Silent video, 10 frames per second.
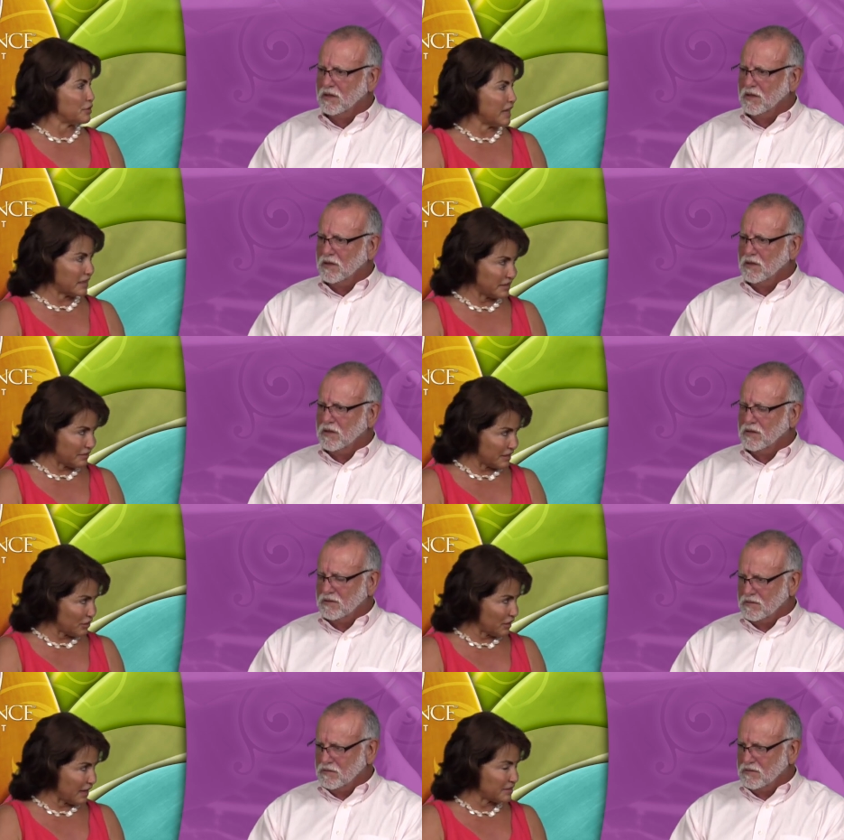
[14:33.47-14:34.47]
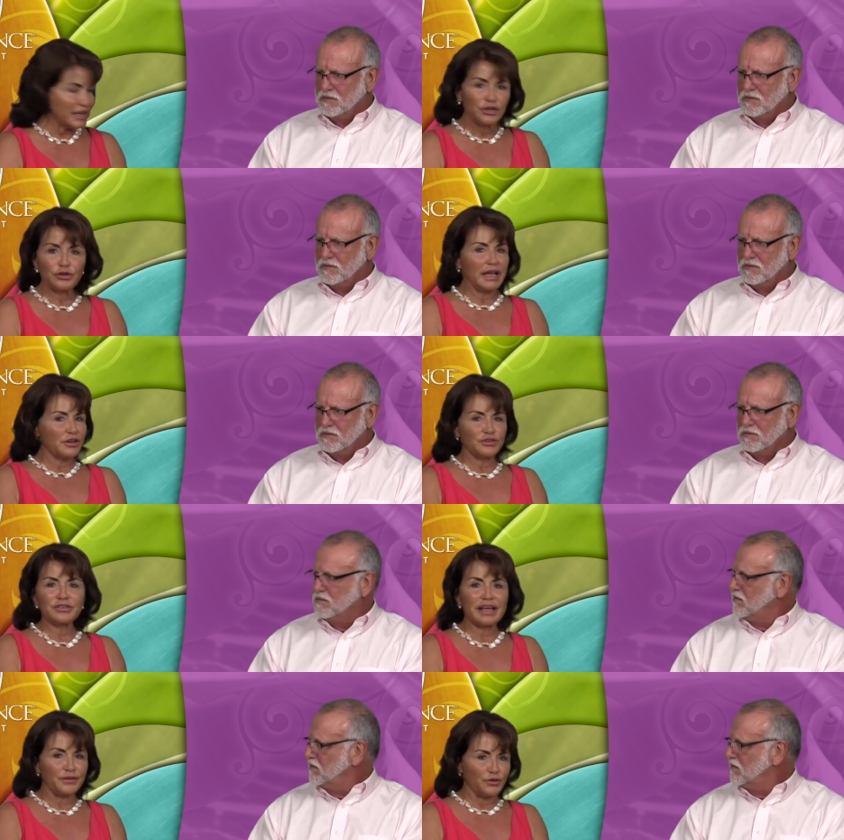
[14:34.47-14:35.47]
Speaker 1: productive in their lives. You can't
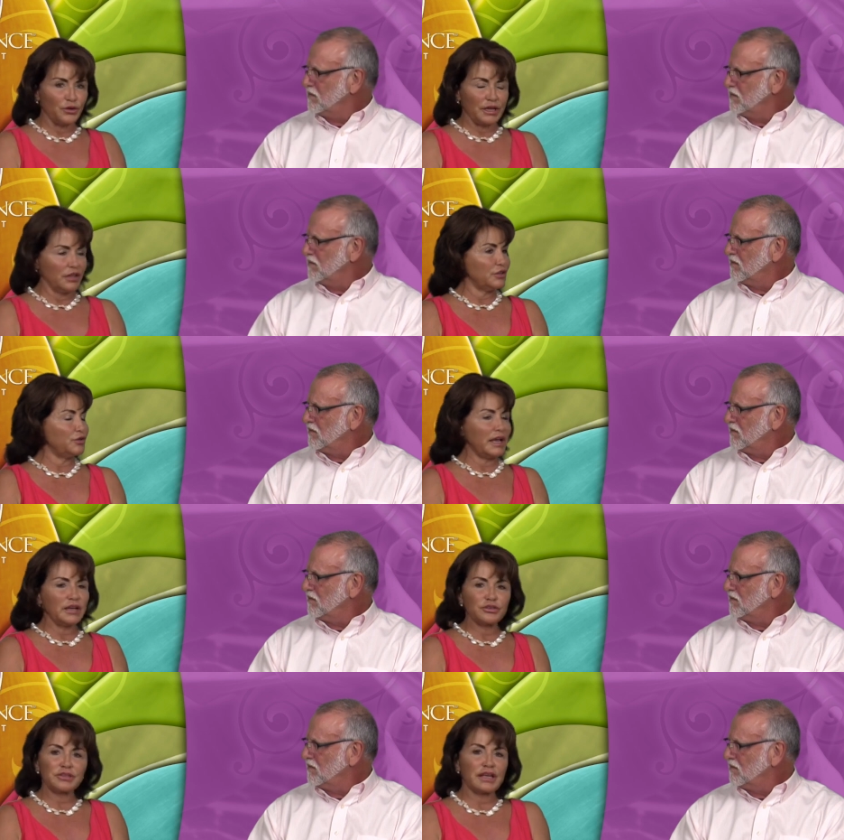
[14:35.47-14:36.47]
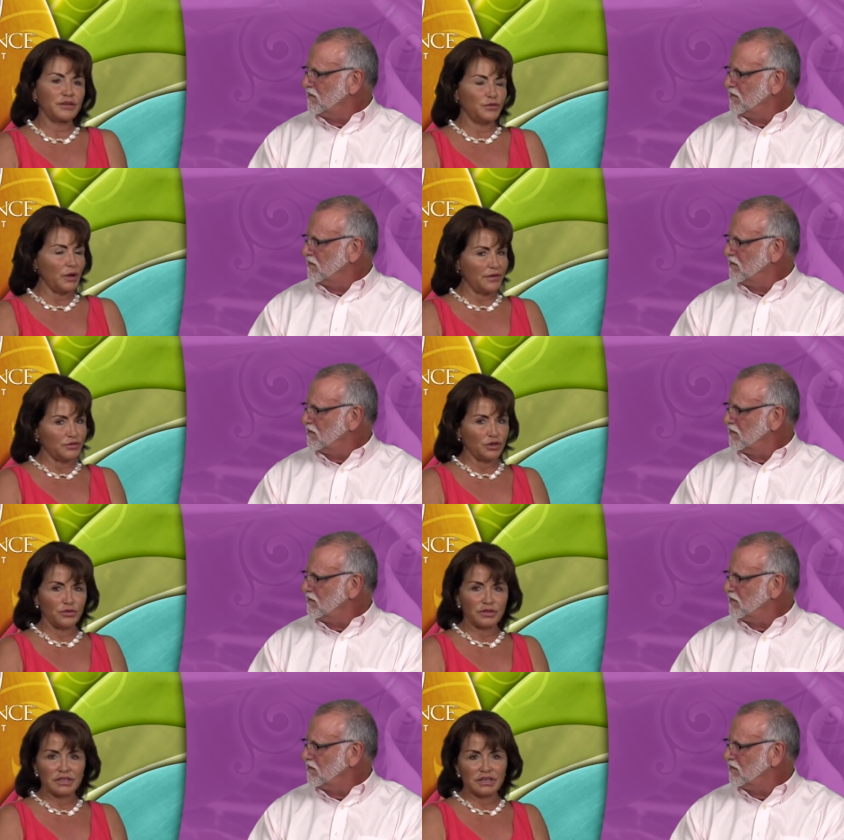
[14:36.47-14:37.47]
do that if you're ill, and you can't do that if you have to
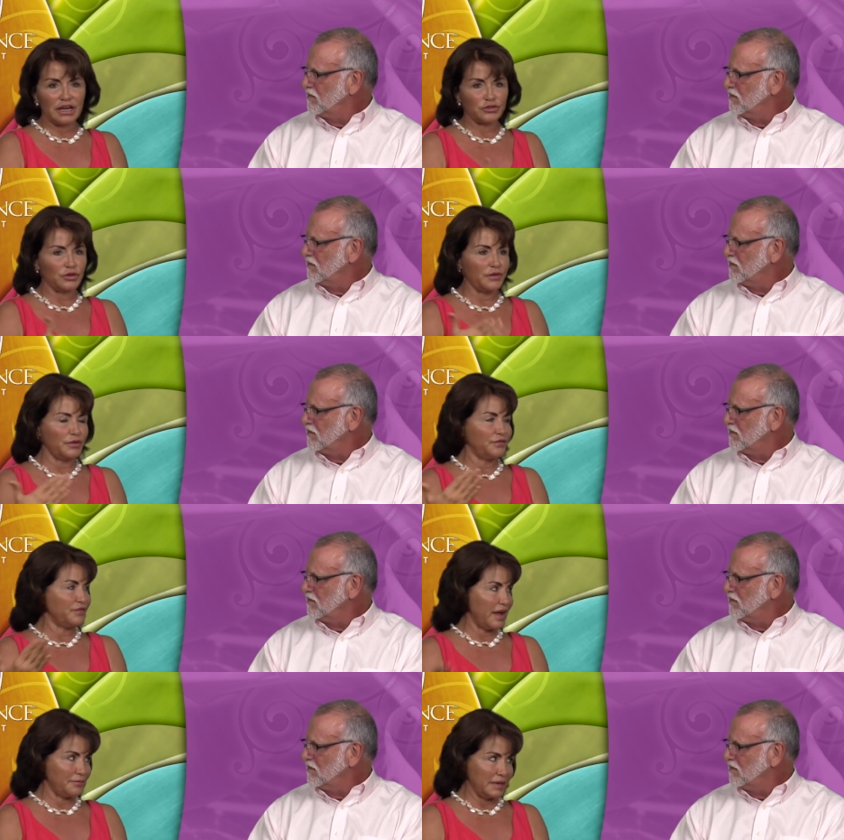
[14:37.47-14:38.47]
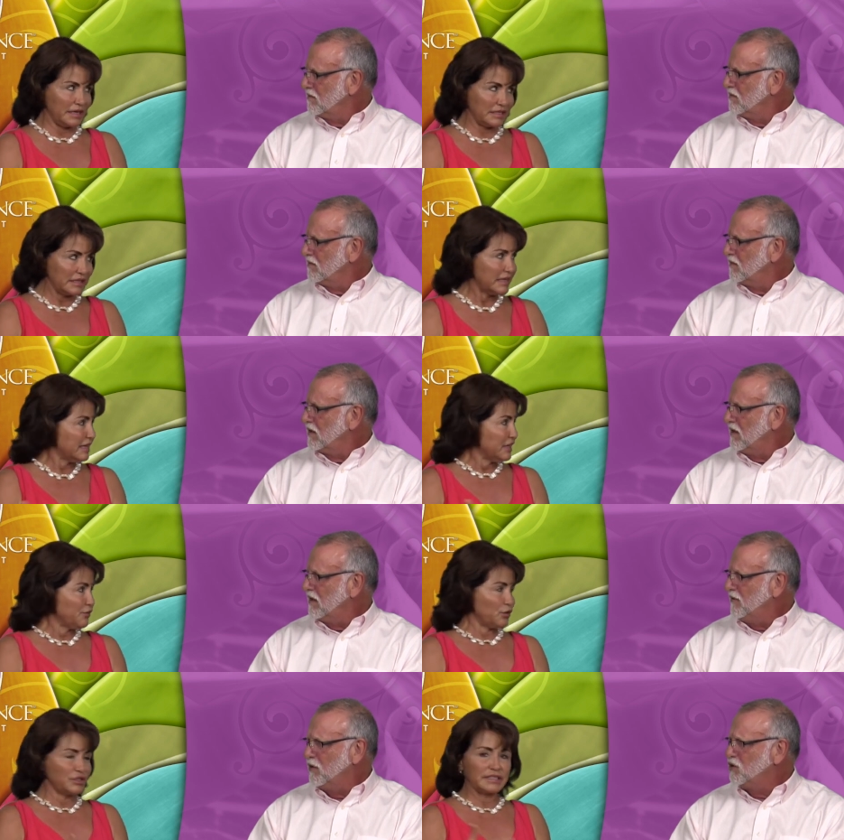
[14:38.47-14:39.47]
go to the doctor every 5 minutes
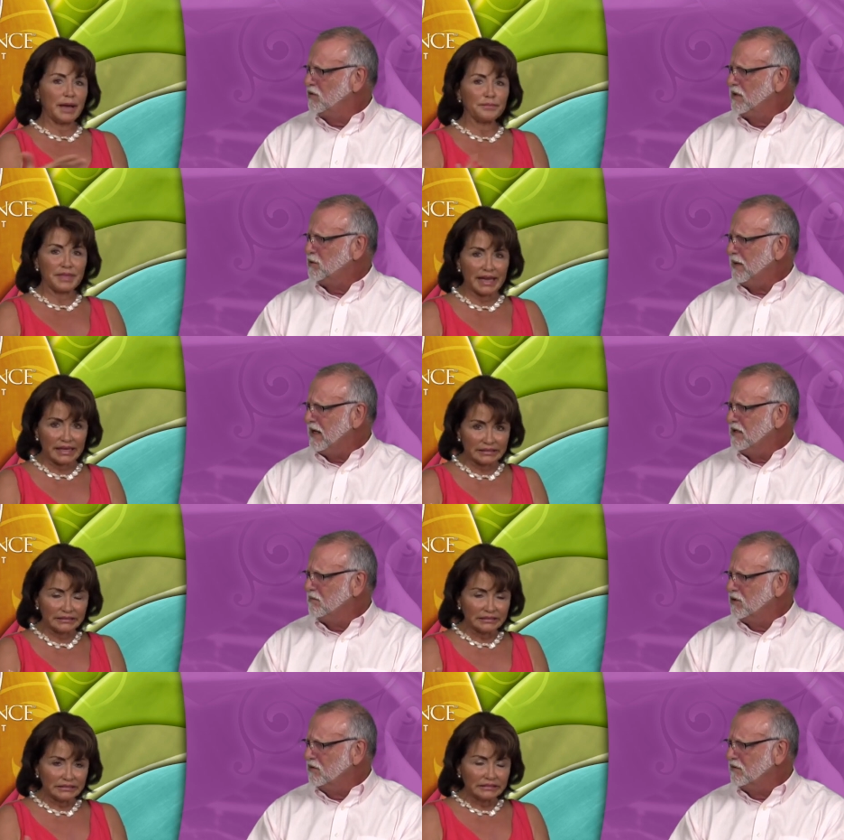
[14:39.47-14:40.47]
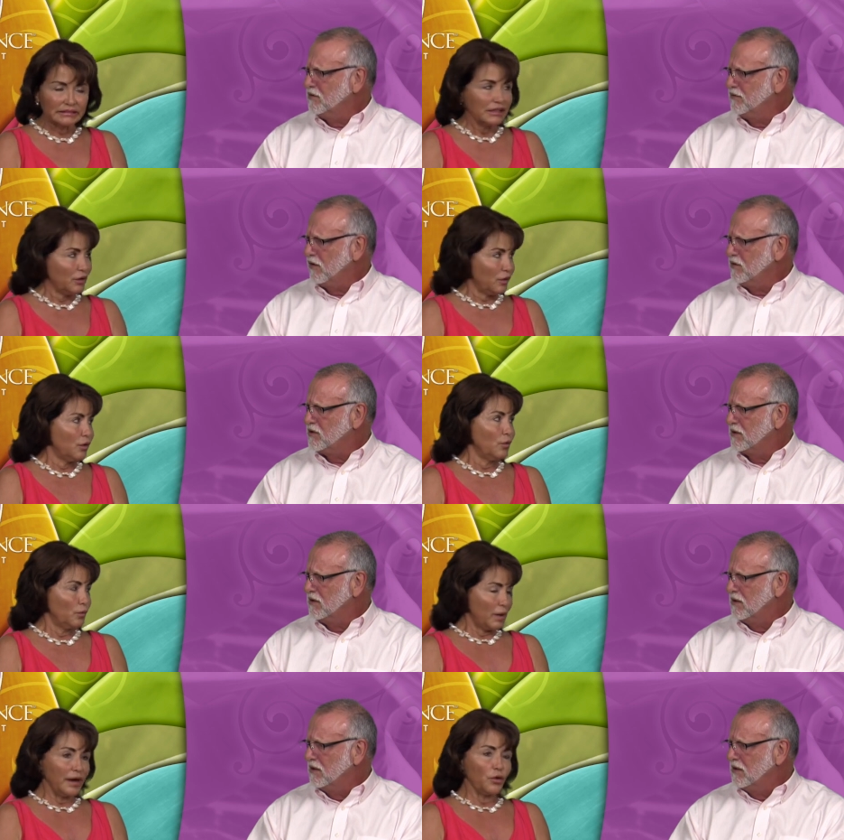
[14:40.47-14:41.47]
Speaker 2: for something. Too much pain to move, to function.
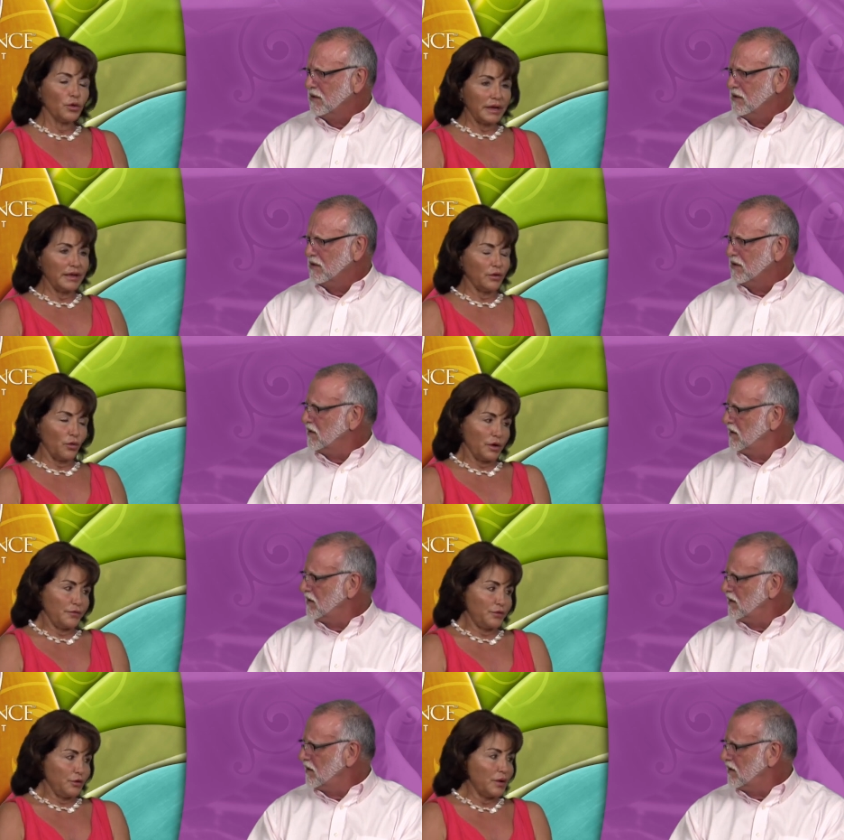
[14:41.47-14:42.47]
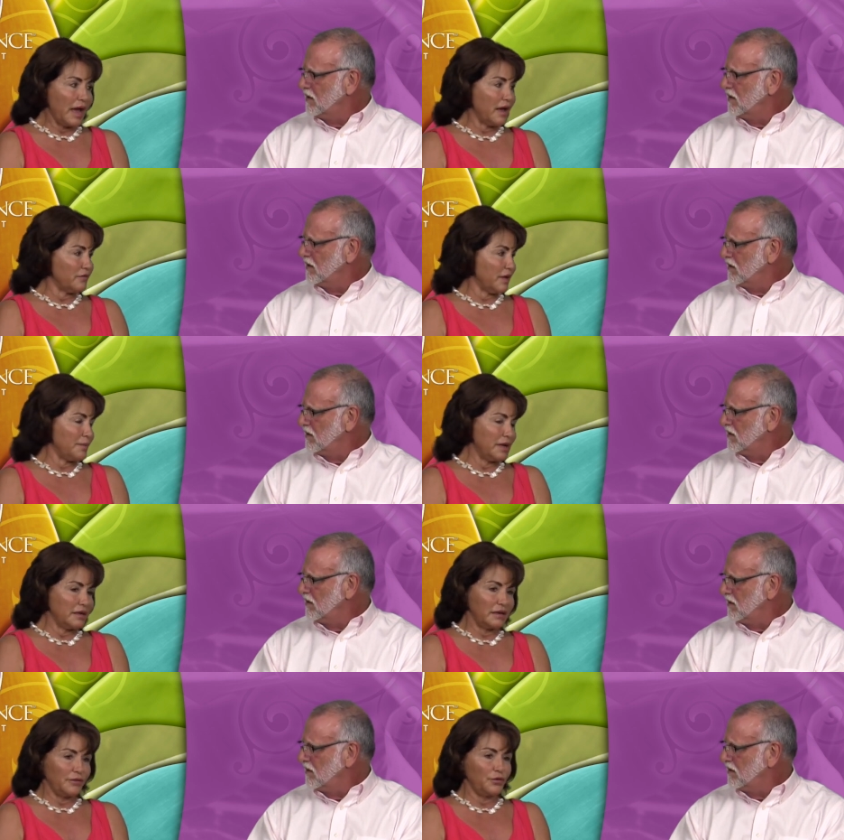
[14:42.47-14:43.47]
Speaker 1: Right, or if you have, I
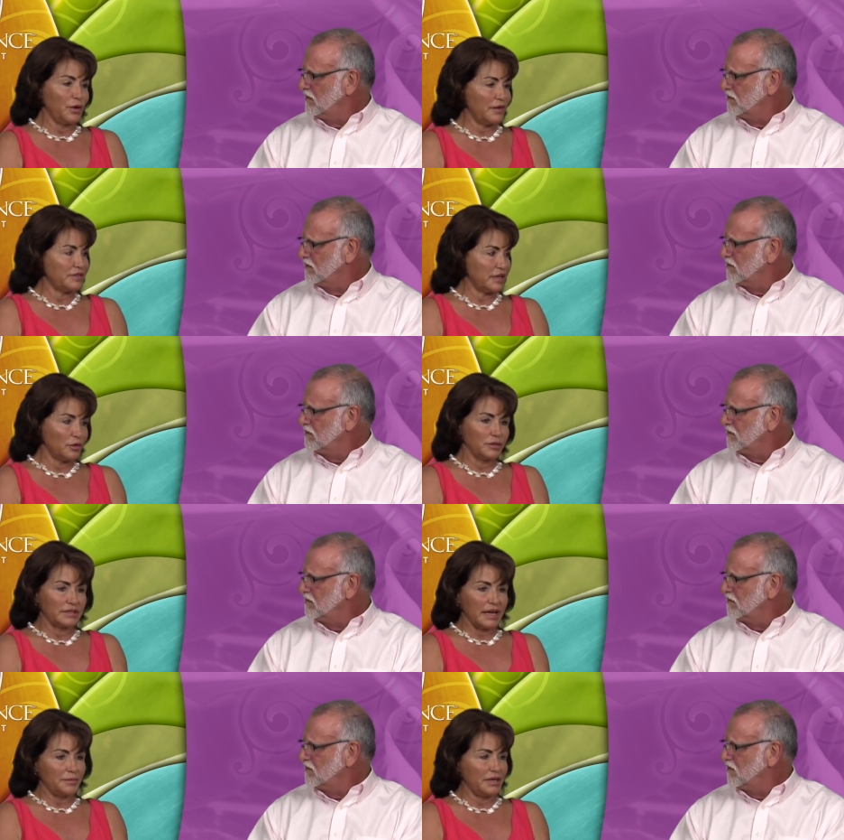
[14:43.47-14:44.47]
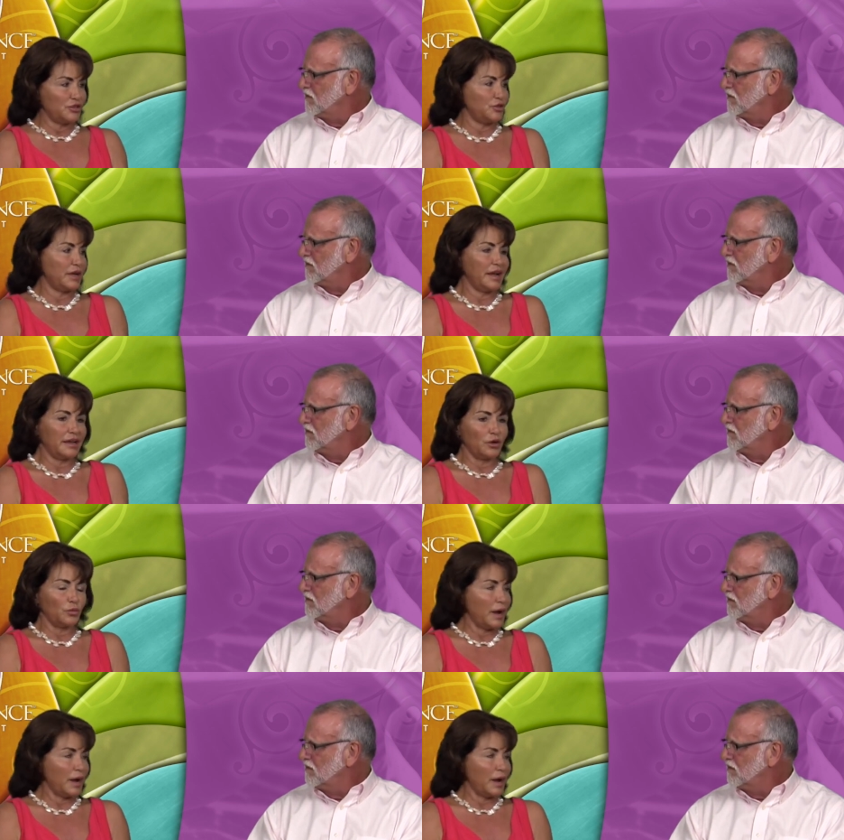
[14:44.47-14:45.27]
mean, if you have terrible diabetes, you can't get